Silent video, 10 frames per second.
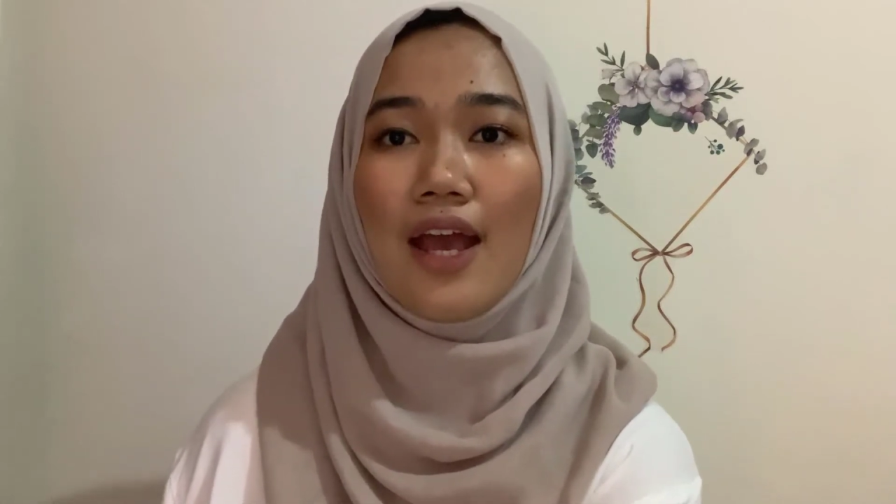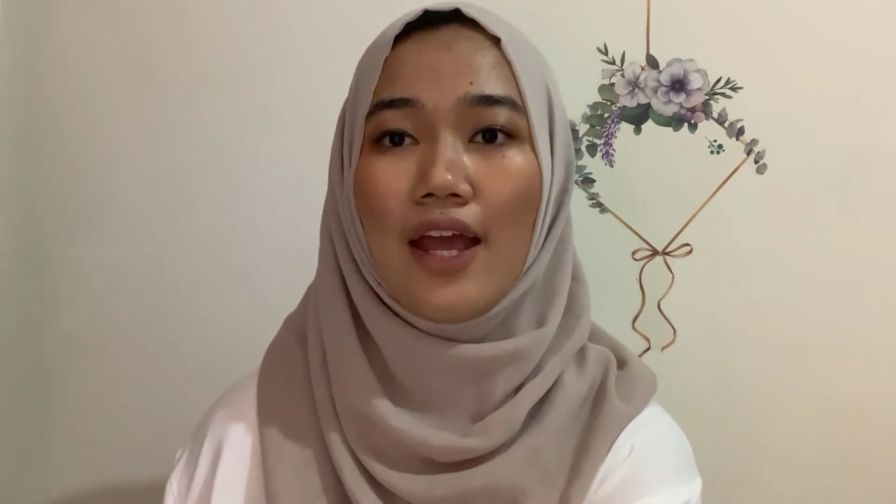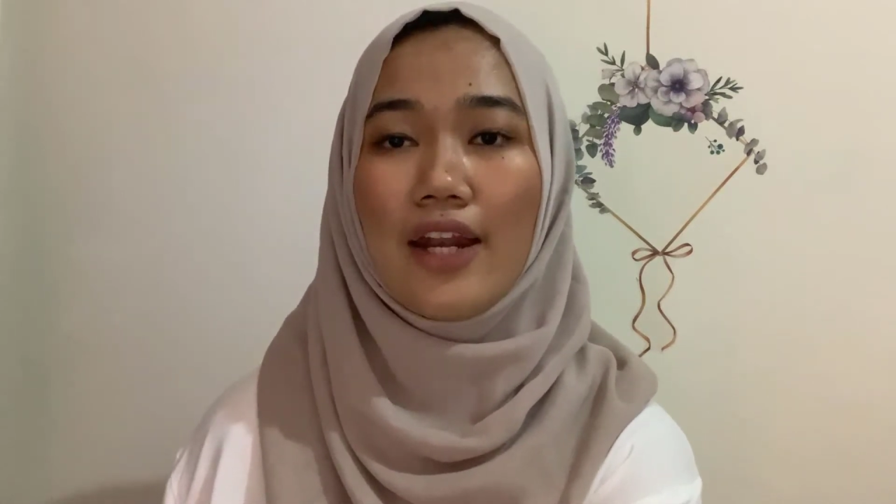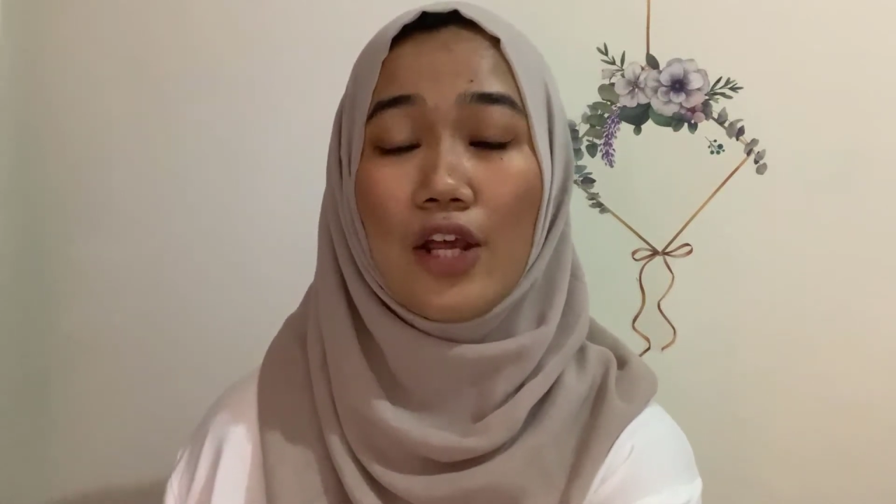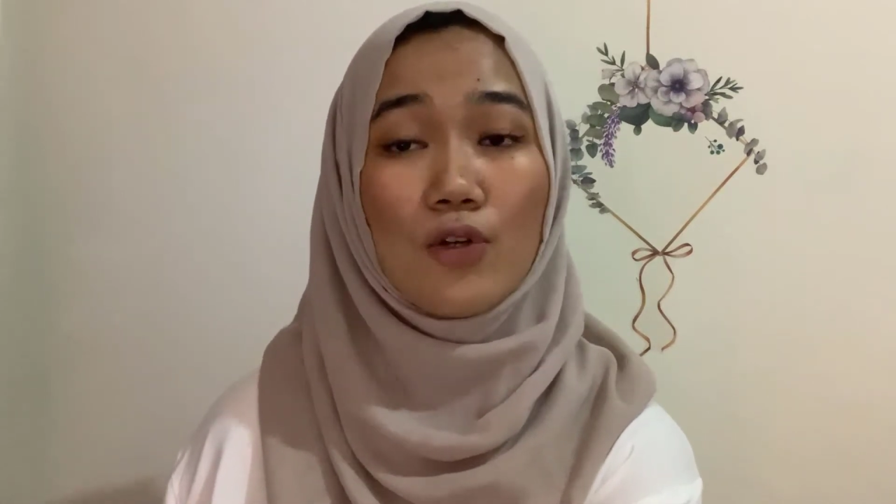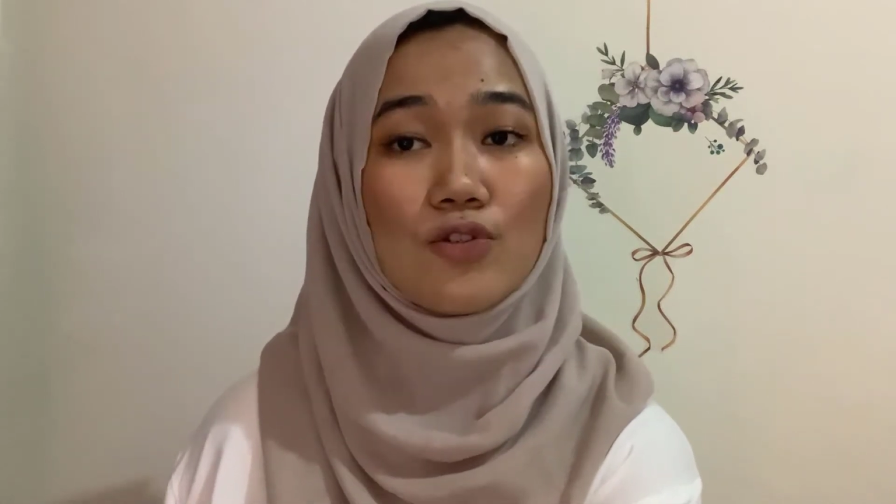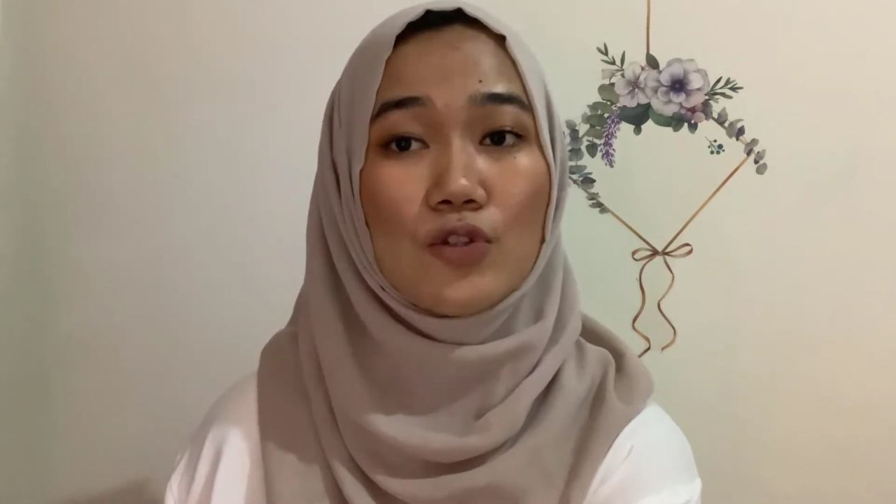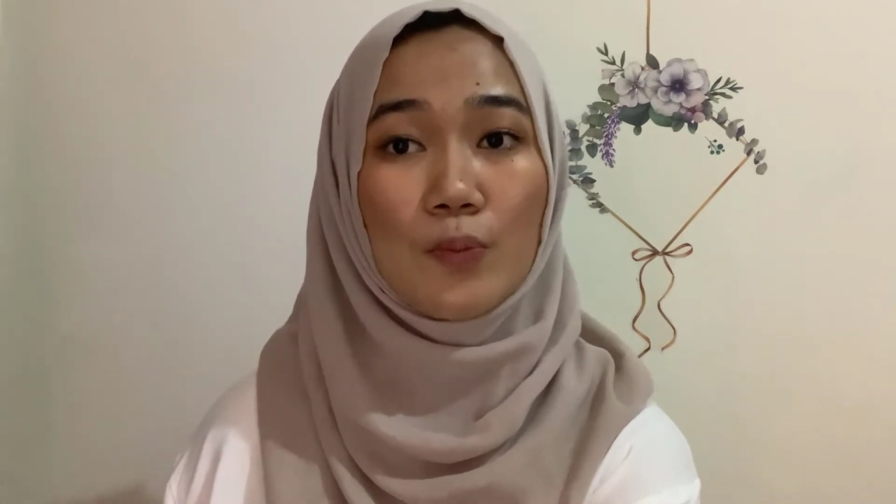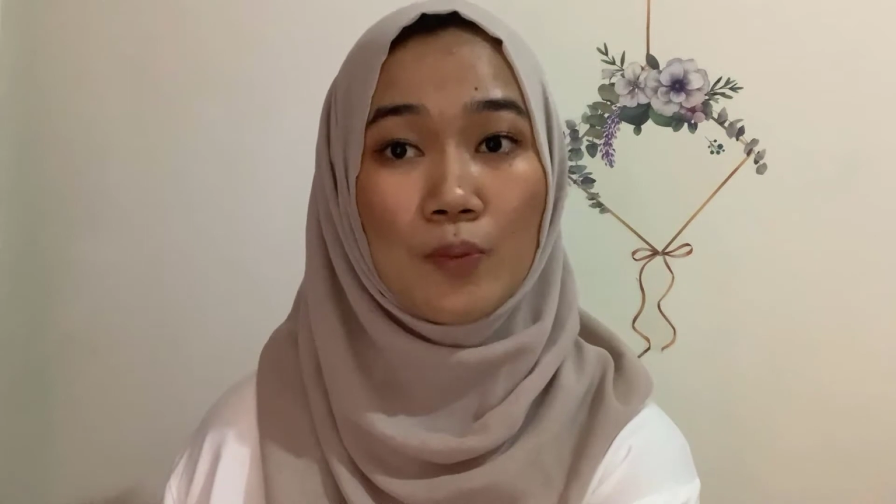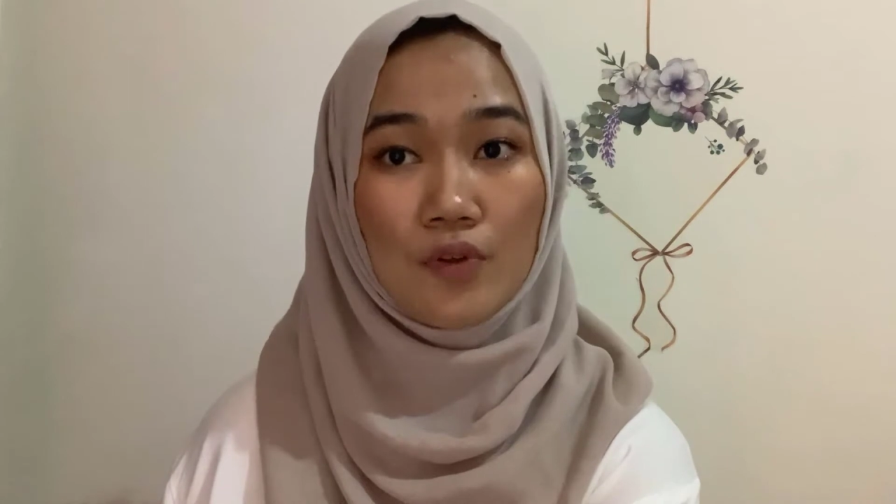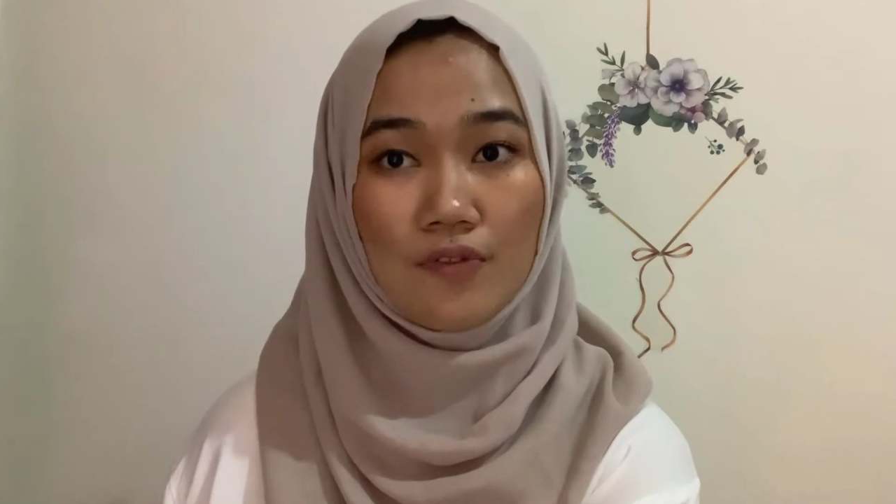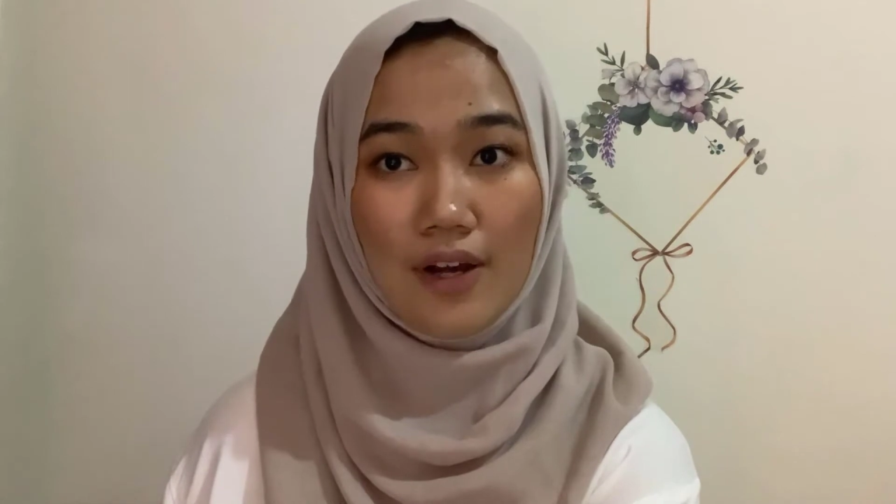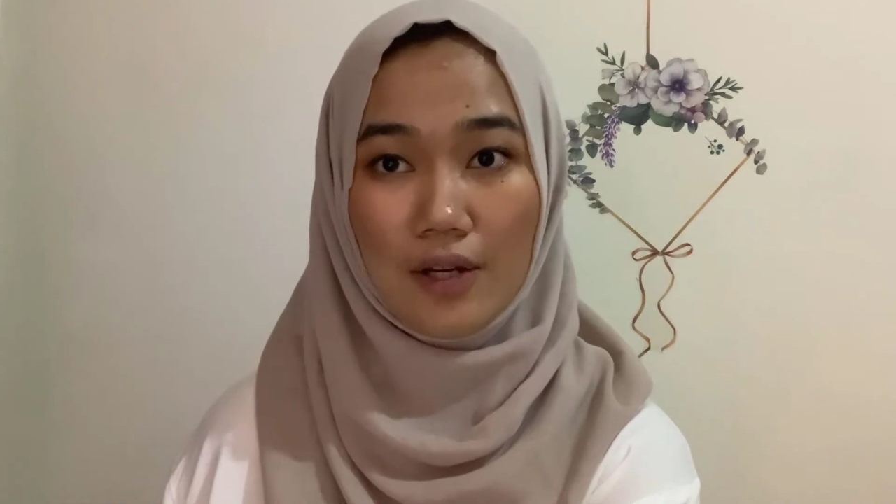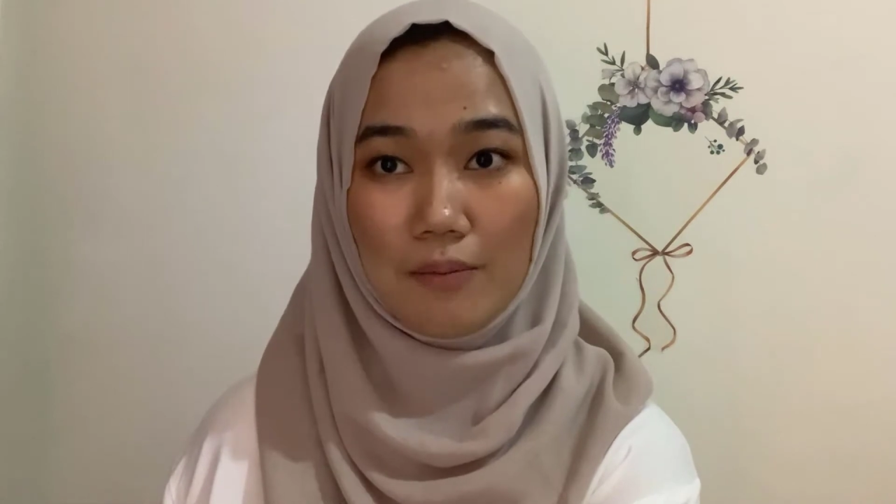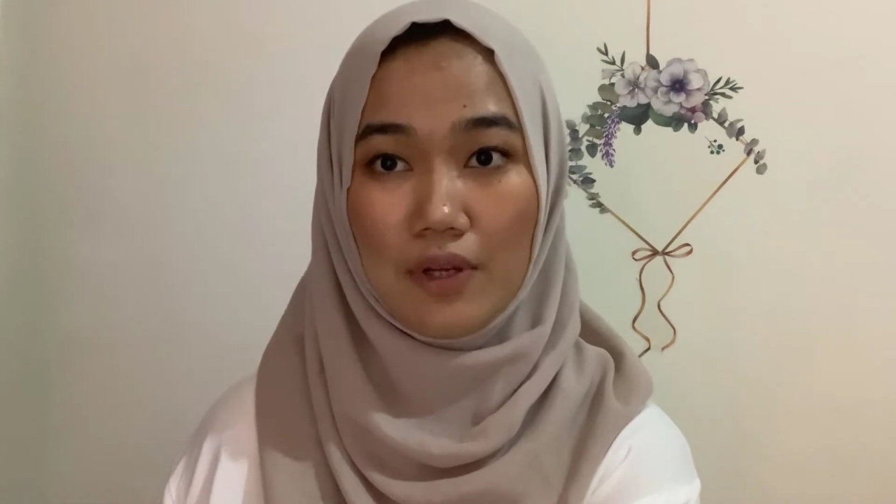And they also
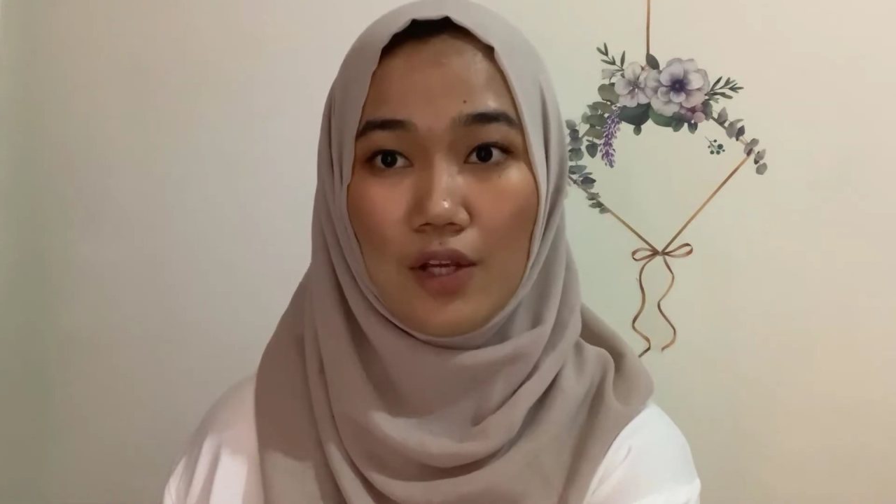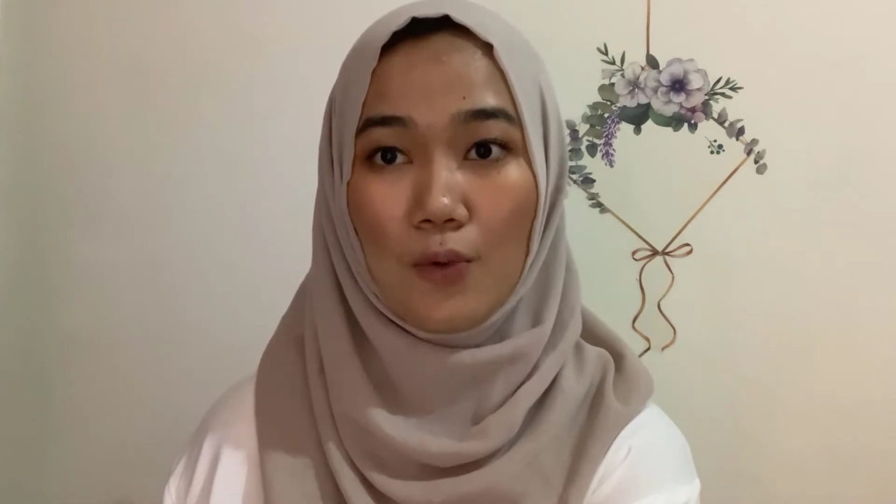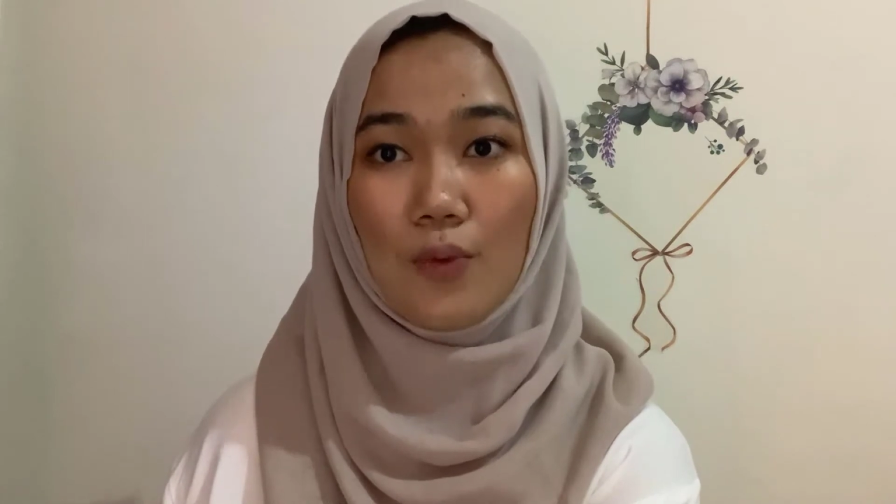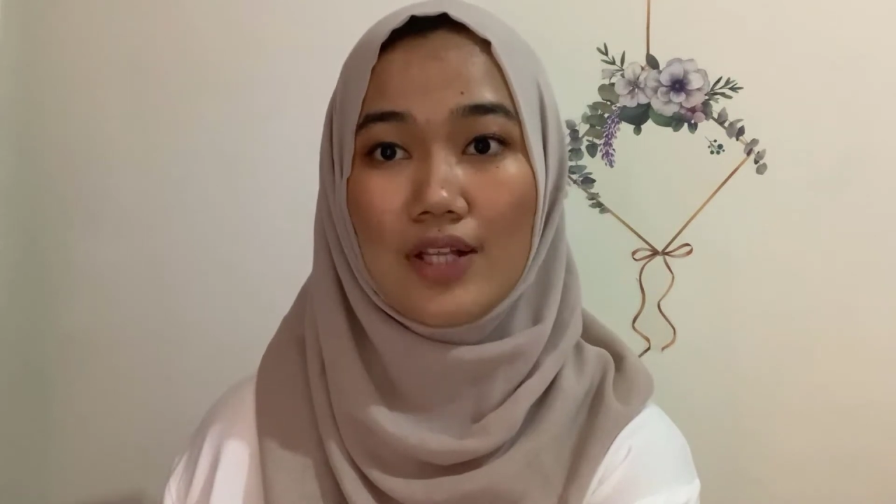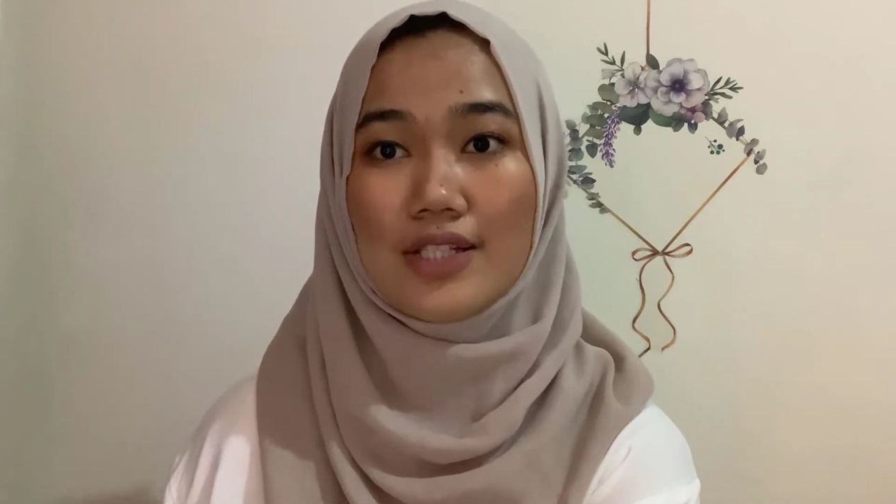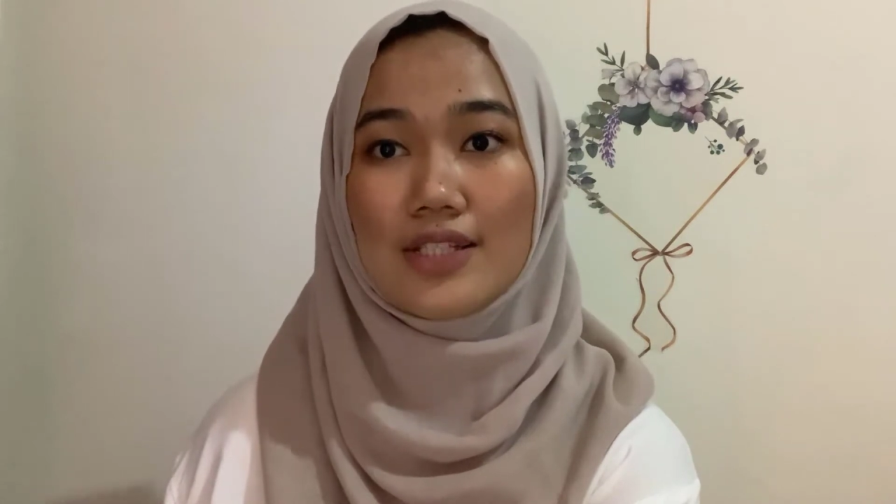provide me with